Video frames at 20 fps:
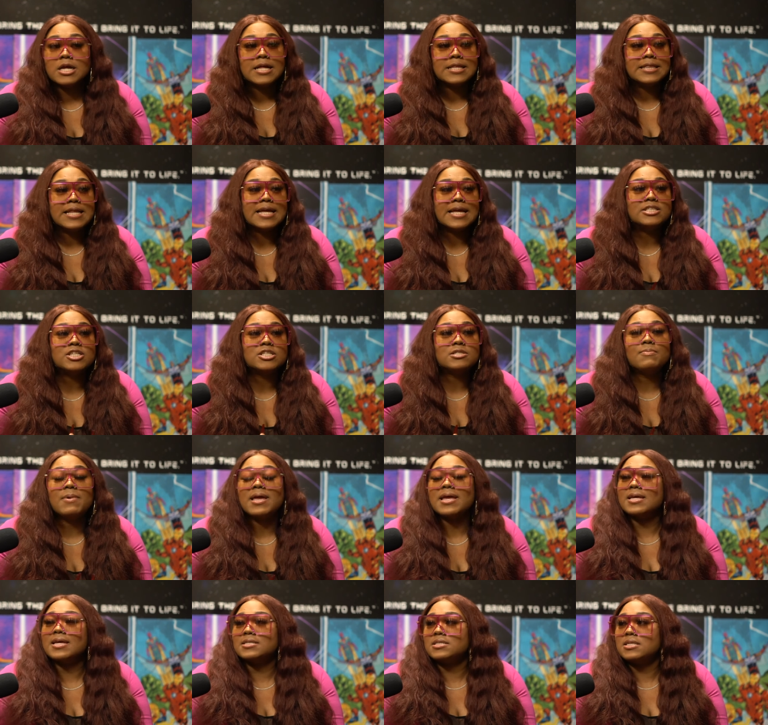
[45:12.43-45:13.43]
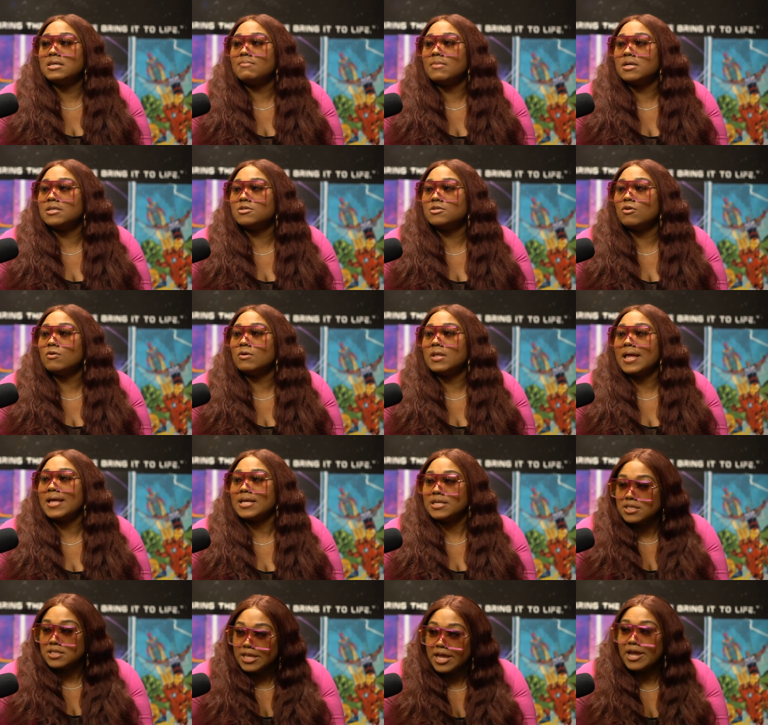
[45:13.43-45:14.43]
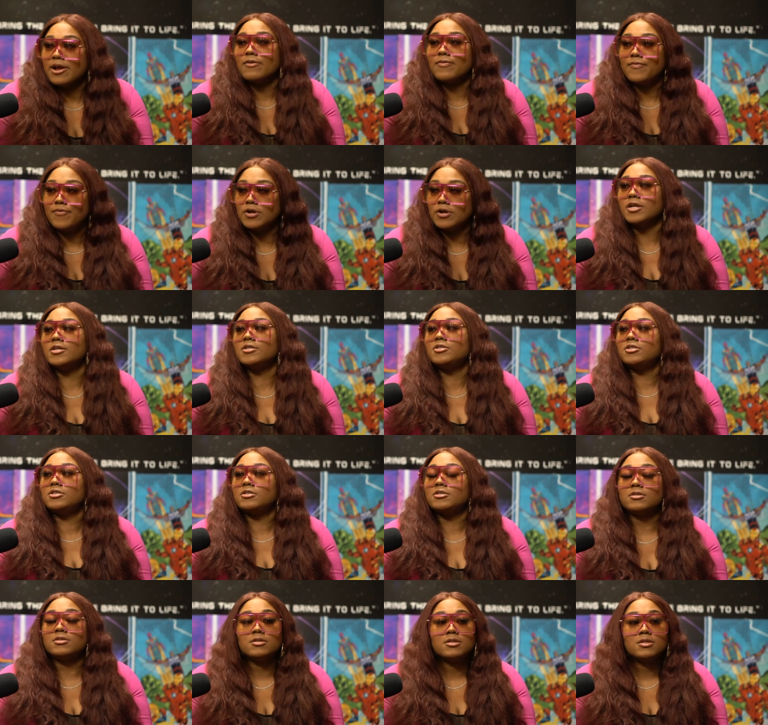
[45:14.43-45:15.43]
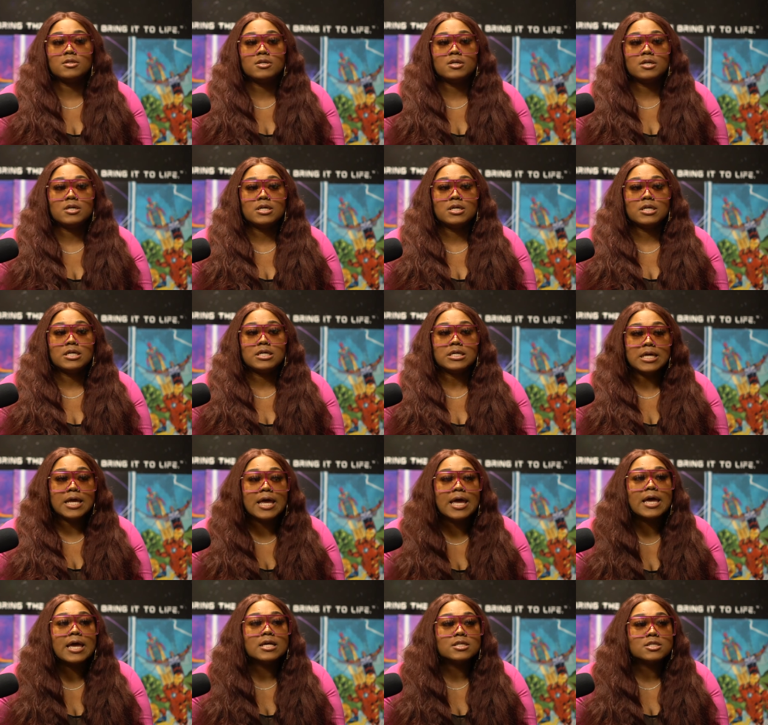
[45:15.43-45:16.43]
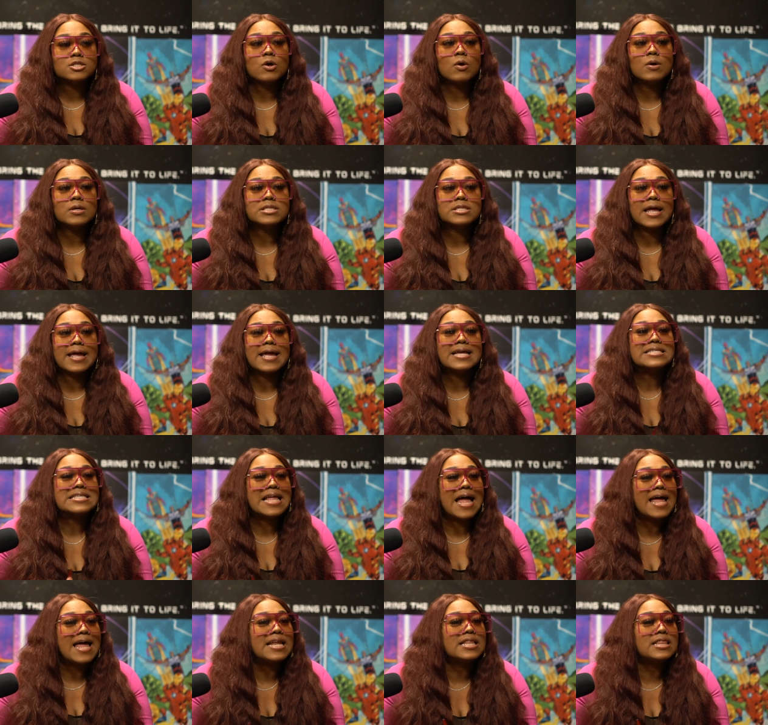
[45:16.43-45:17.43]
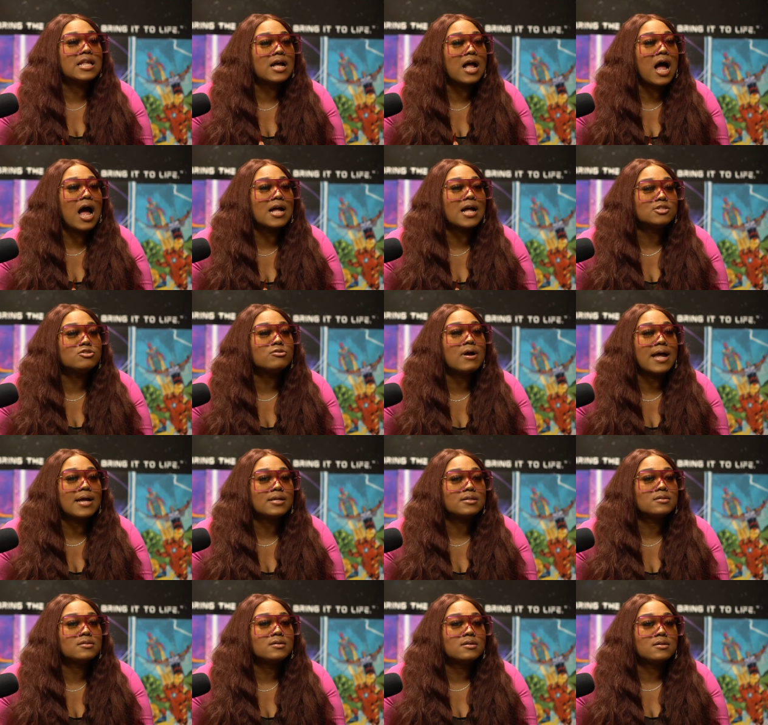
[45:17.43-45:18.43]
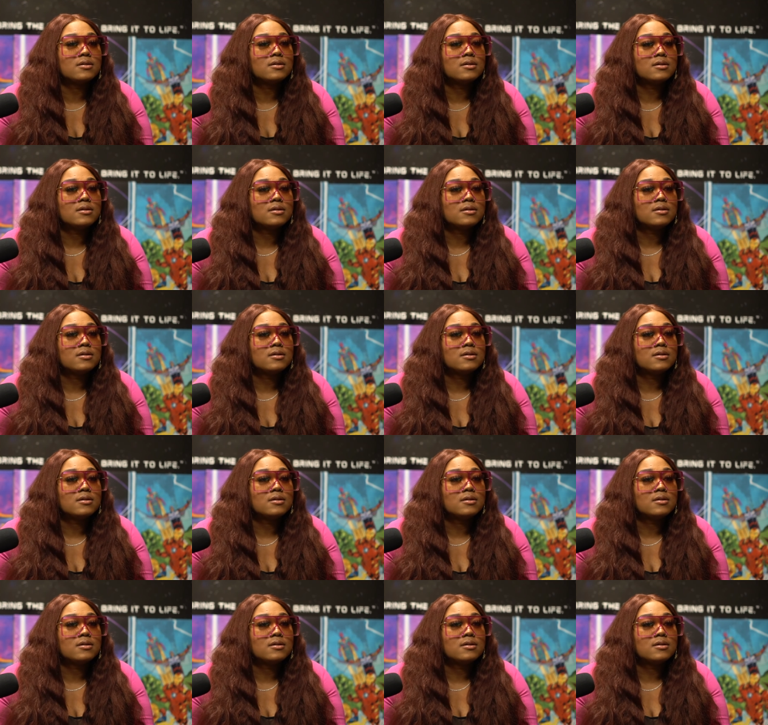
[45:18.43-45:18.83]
They just make it seem as though like it's their footage. Oh no, they just pay them. Yeah, so it's like, is that in the contract? It